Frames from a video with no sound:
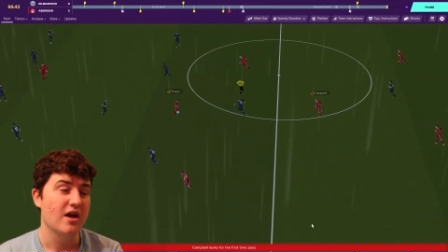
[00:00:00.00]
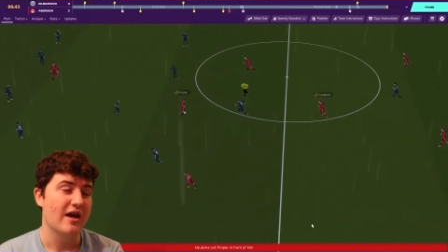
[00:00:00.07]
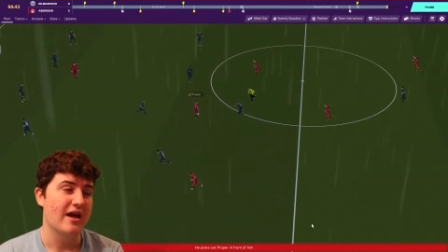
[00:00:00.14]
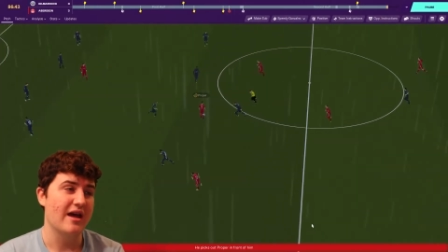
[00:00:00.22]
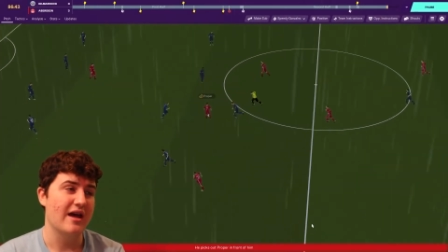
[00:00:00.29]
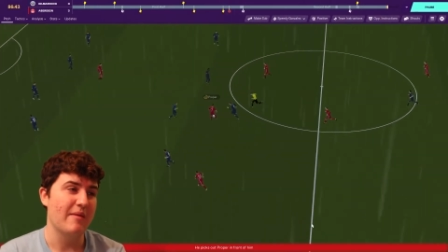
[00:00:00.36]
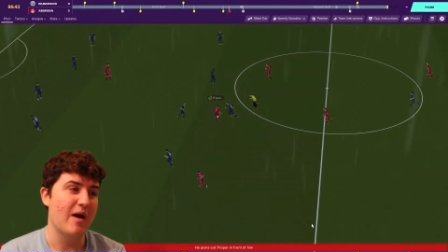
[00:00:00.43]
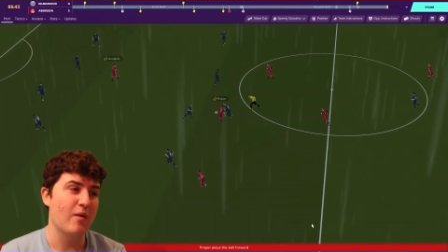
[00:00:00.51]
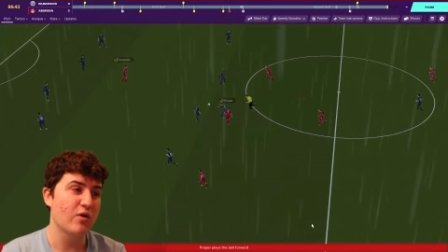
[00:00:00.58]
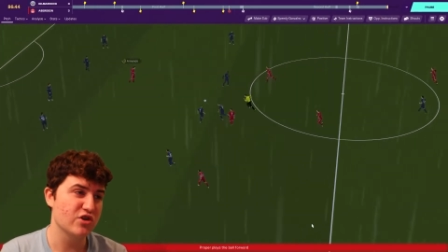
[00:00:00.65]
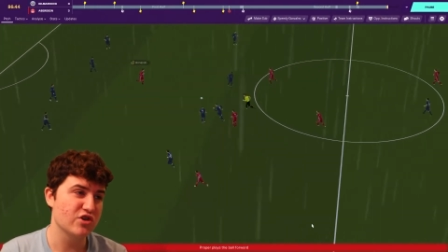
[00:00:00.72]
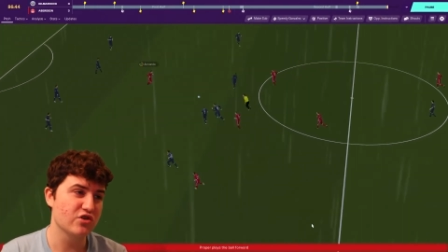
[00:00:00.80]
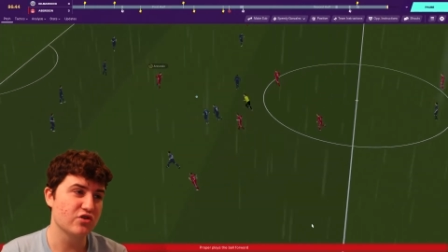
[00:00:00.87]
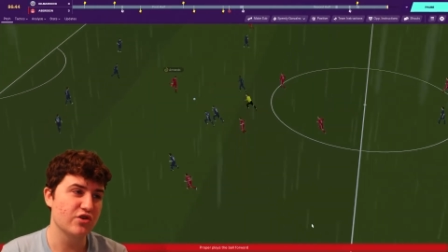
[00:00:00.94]
Um, I will
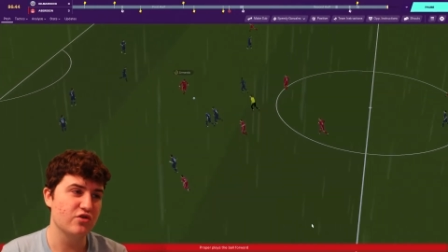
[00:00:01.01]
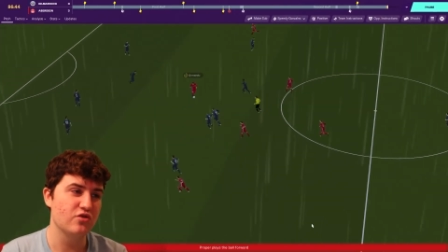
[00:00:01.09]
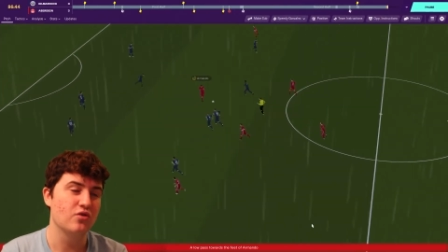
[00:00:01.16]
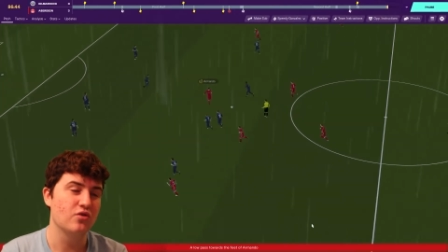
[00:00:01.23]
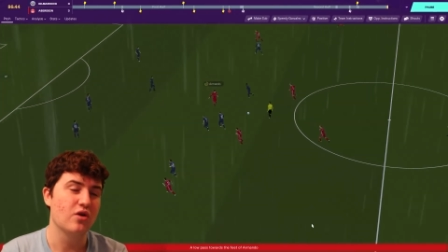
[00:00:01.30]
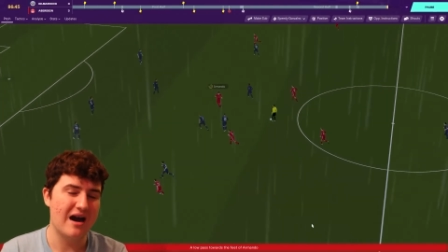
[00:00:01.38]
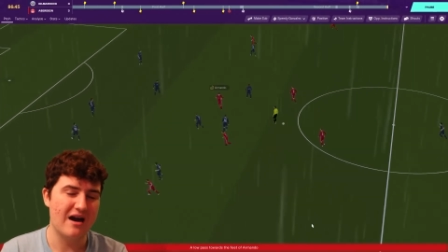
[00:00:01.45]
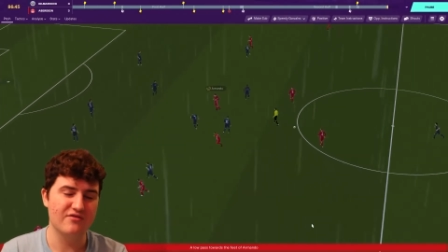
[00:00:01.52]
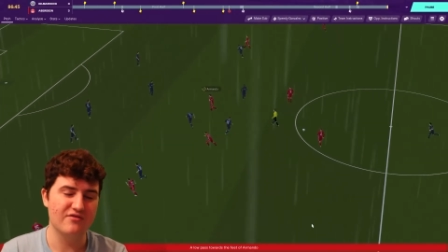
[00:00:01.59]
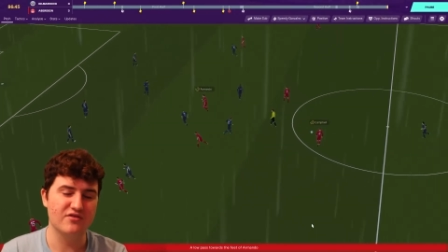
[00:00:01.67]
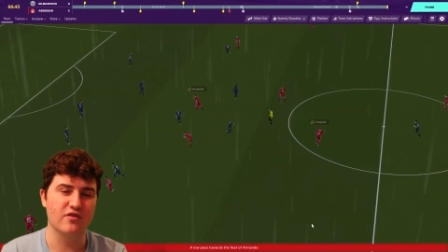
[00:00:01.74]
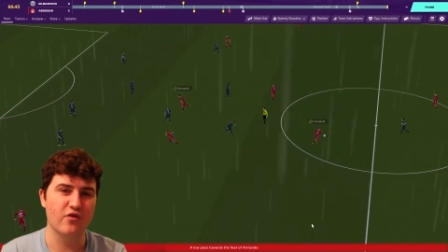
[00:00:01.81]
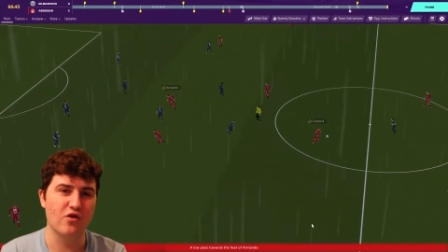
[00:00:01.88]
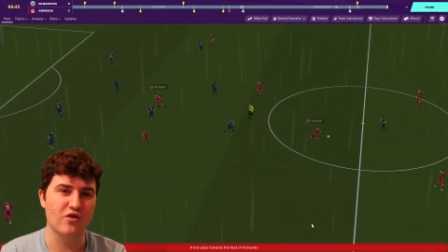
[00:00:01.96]
show you after
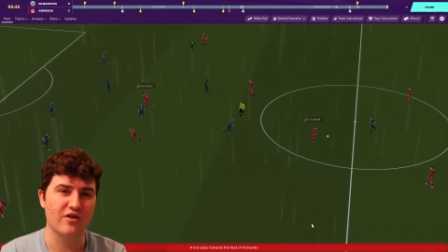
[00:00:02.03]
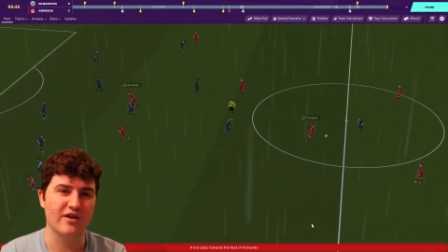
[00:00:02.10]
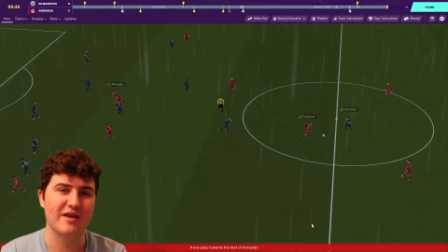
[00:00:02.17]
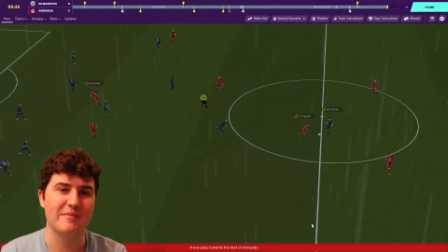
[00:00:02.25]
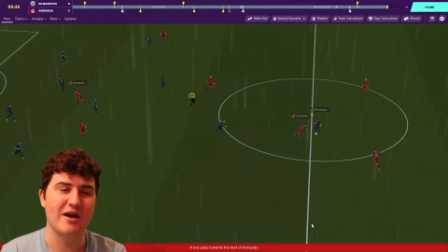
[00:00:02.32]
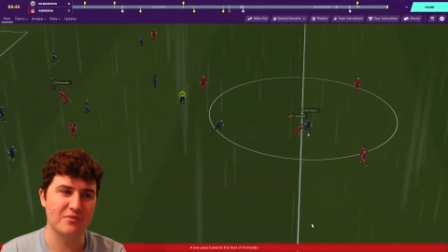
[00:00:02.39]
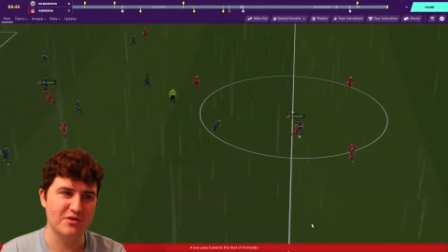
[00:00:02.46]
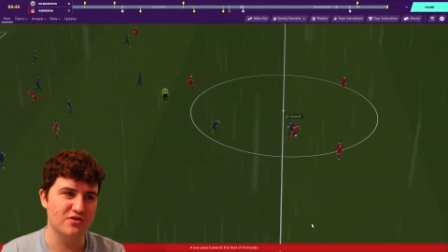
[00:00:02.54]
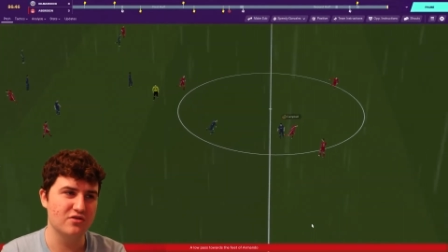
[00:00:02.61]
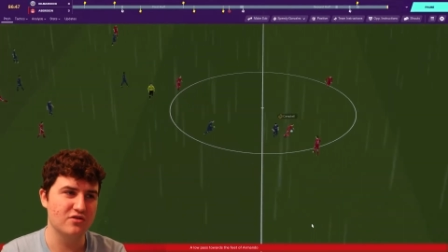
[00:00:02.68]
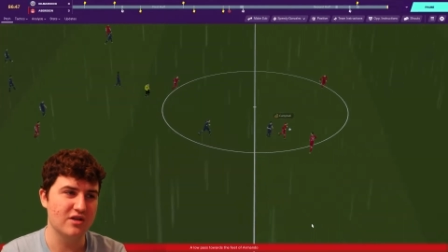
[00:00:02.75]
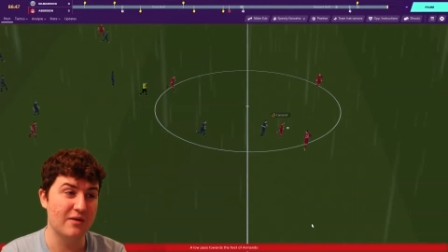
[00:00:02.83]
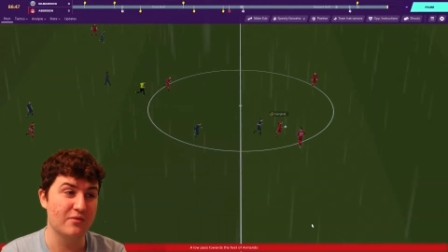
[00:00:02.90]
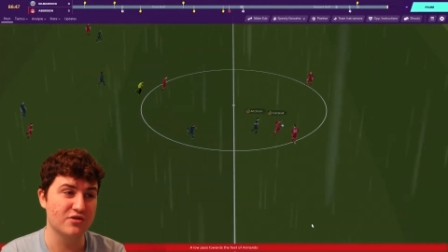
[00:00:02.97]
the Falkirk game how we
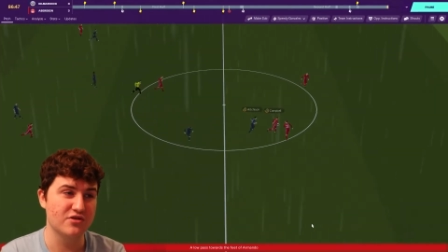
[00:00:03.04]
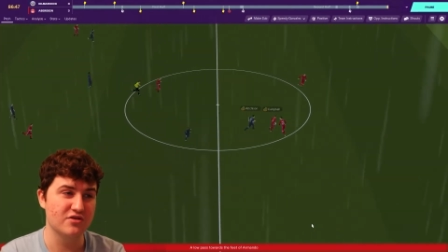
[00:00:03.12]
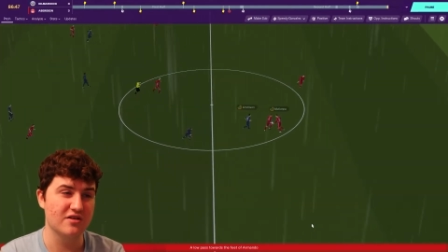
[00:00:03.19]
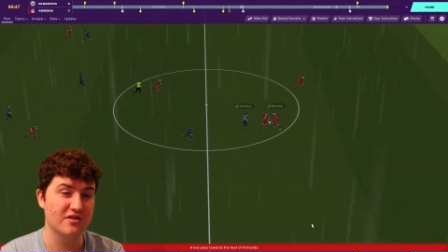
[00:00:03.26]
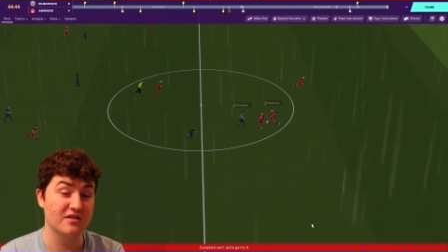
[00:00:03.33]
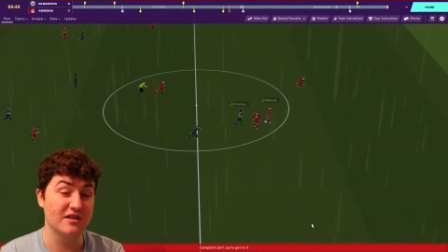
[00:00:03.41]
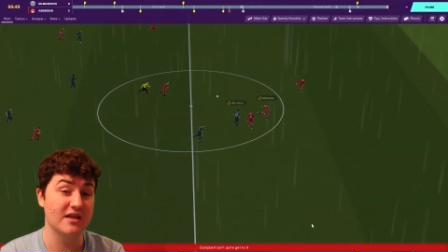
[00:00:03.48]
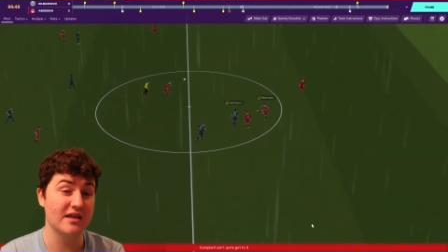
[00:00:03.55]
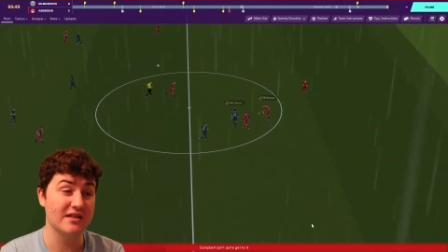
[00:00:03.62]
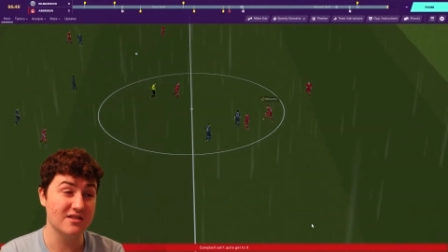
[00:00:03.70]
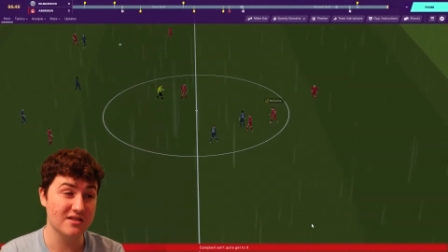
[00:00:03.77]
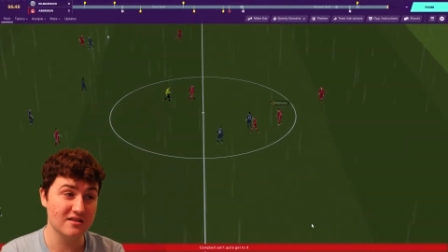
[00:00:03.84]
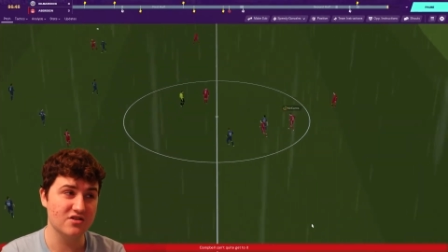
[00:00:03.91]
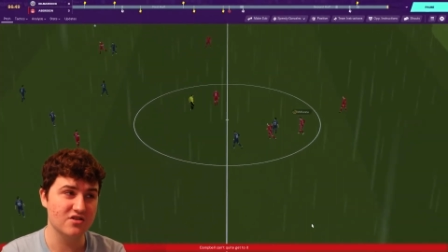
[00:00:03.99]
doing, how we're doing in the league.
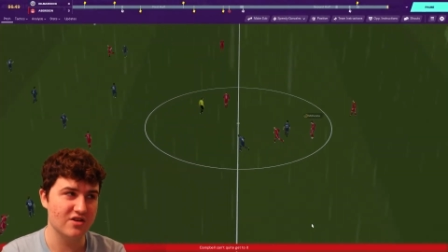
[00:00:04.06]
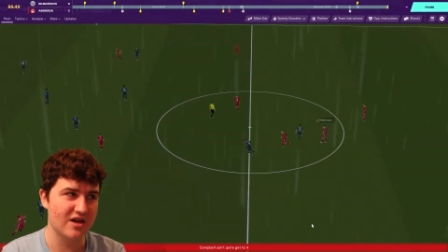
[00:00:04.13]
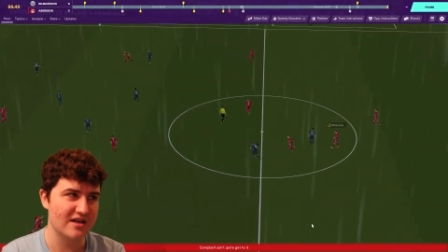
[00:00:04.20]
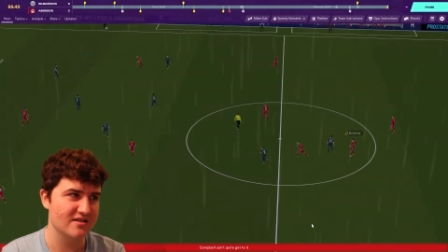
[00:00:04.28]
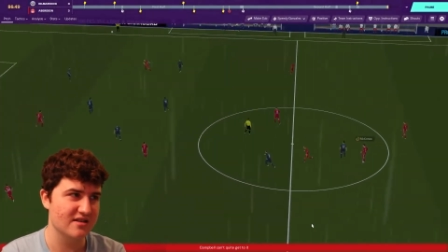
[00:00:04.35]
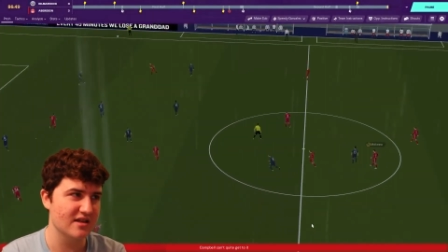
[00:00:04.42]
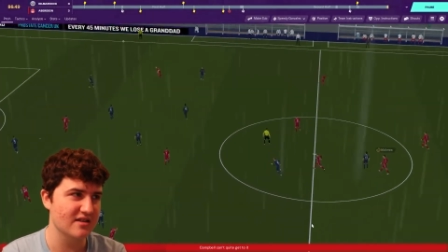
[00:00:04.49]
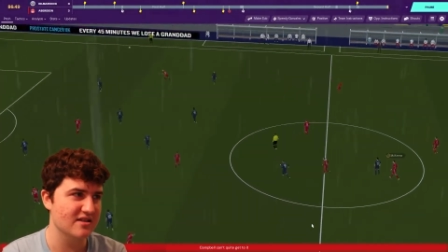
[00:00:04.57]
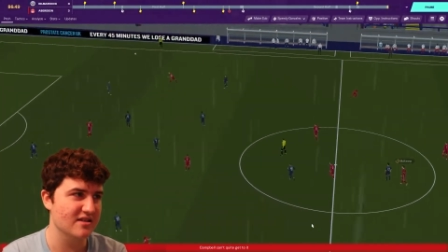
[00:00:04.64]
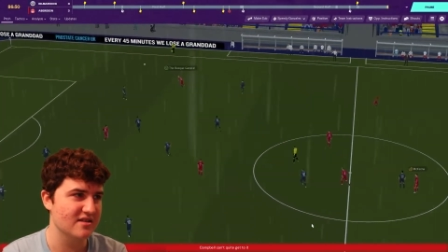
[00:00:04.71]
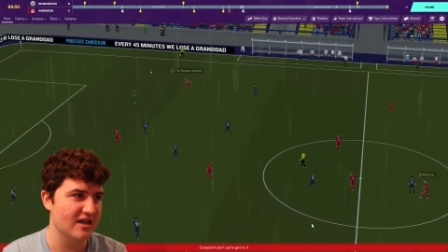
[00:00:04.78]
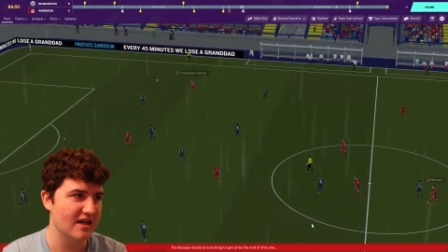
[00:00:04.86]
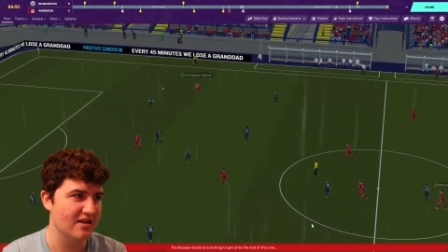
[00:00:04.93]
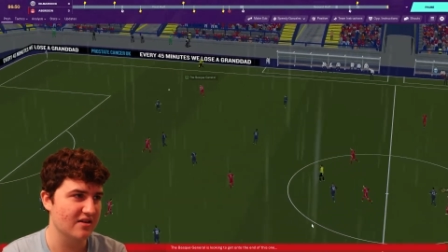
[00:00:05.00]
It's interesting to
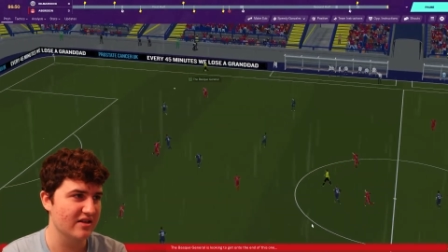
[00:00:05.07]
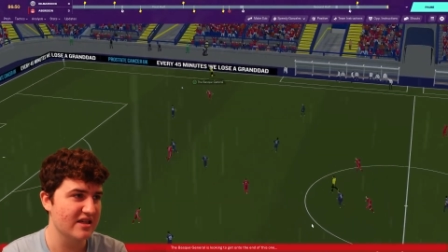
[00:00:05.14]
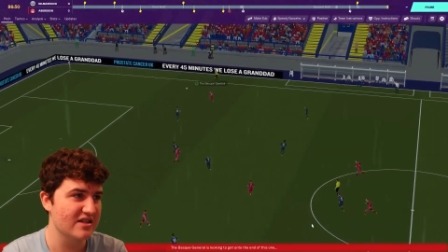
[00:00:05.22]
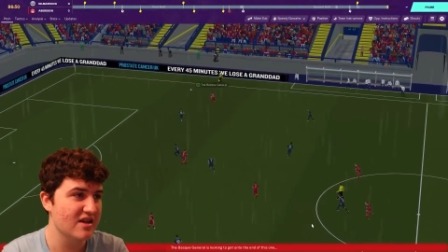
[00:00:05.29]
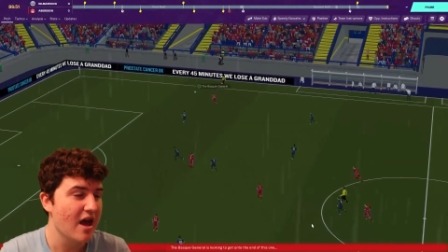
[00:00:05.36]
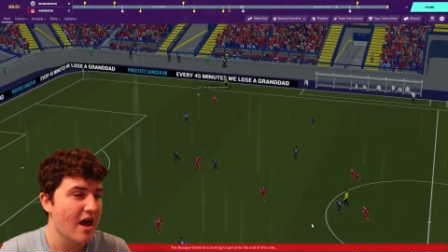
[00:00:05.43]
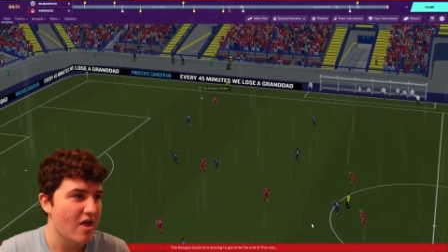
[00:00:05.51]
say the least.